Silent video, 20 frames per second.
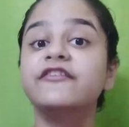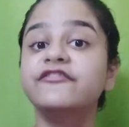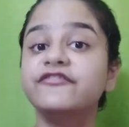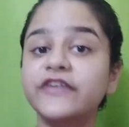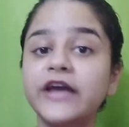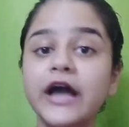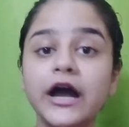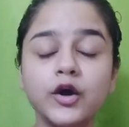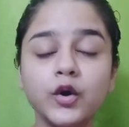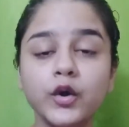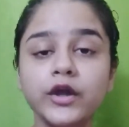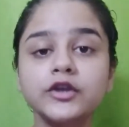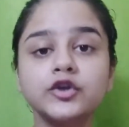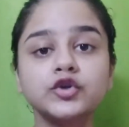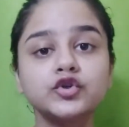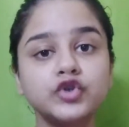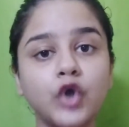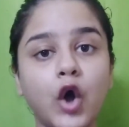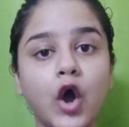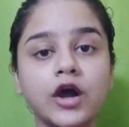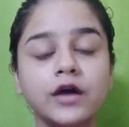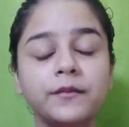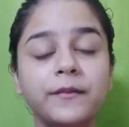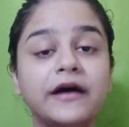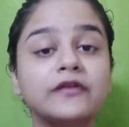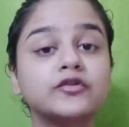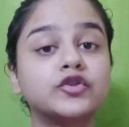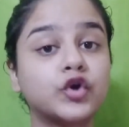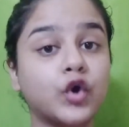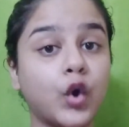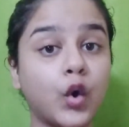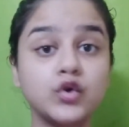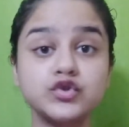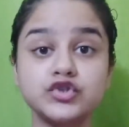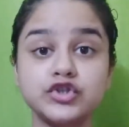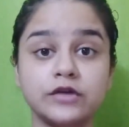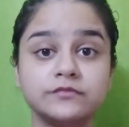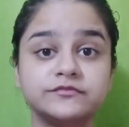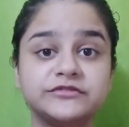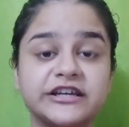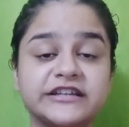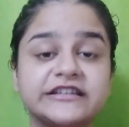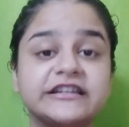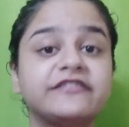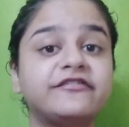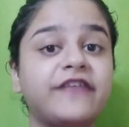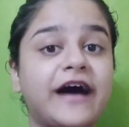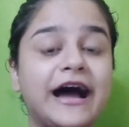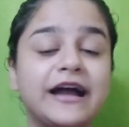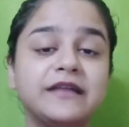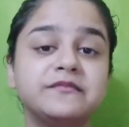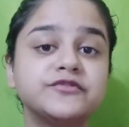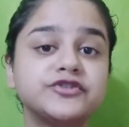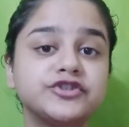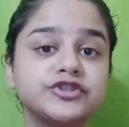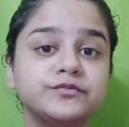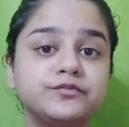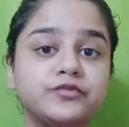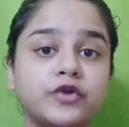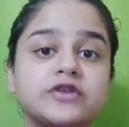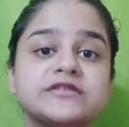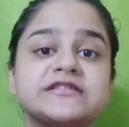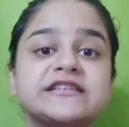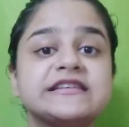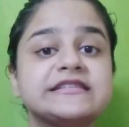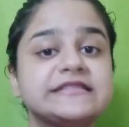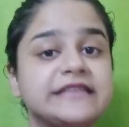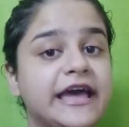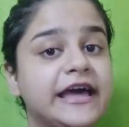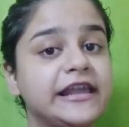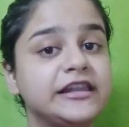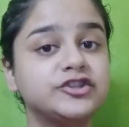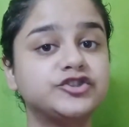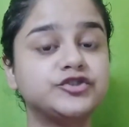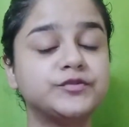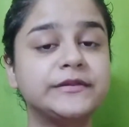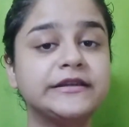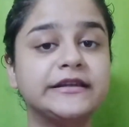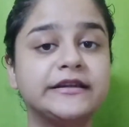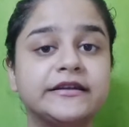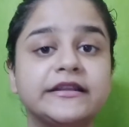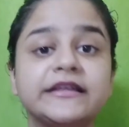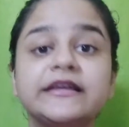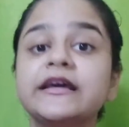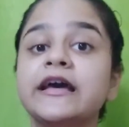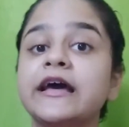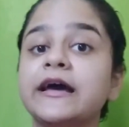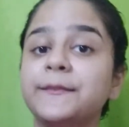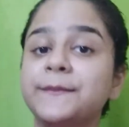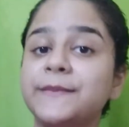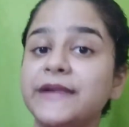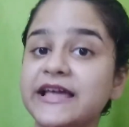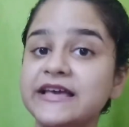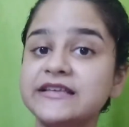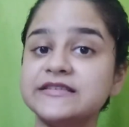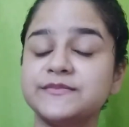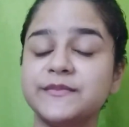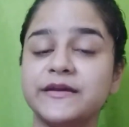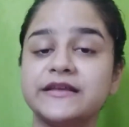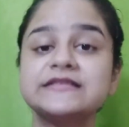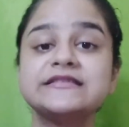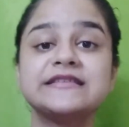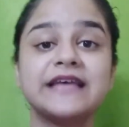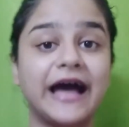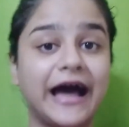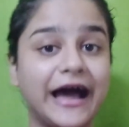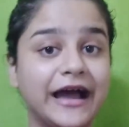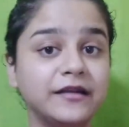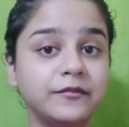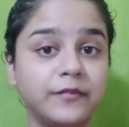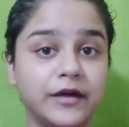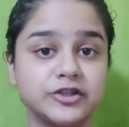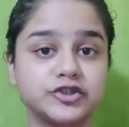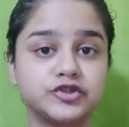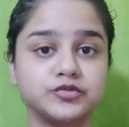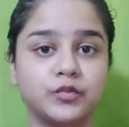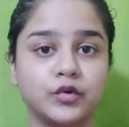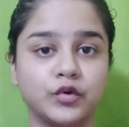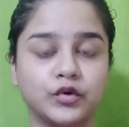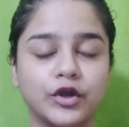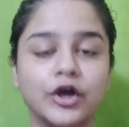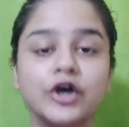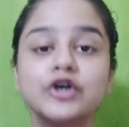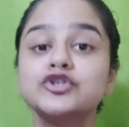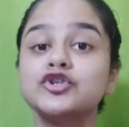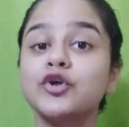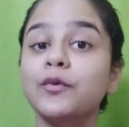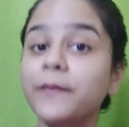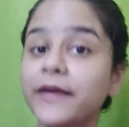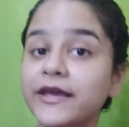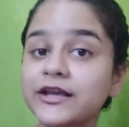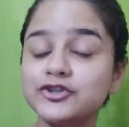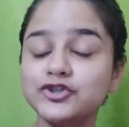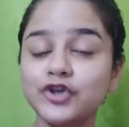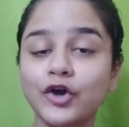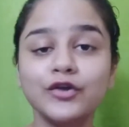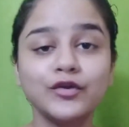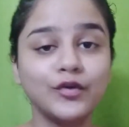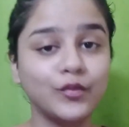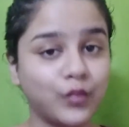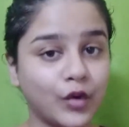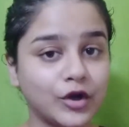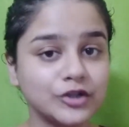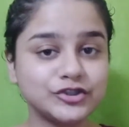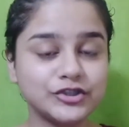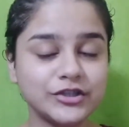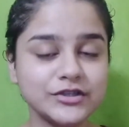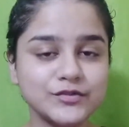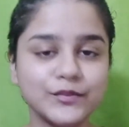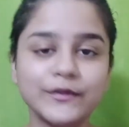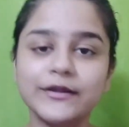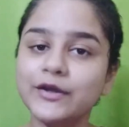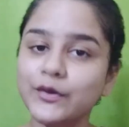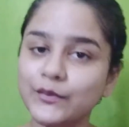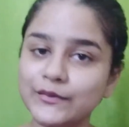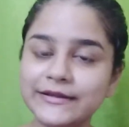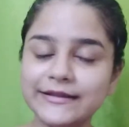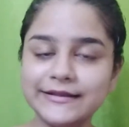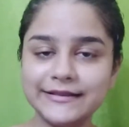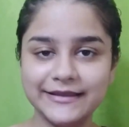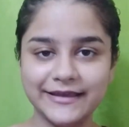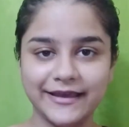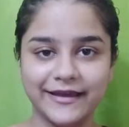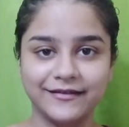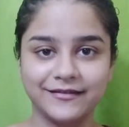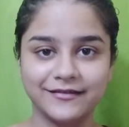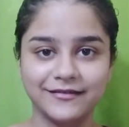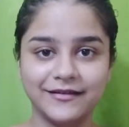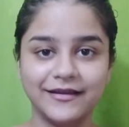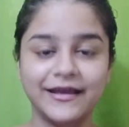We are going to talk about the course objective, admission process, eligibility, placements and much more. So make sure you watch this video till the end.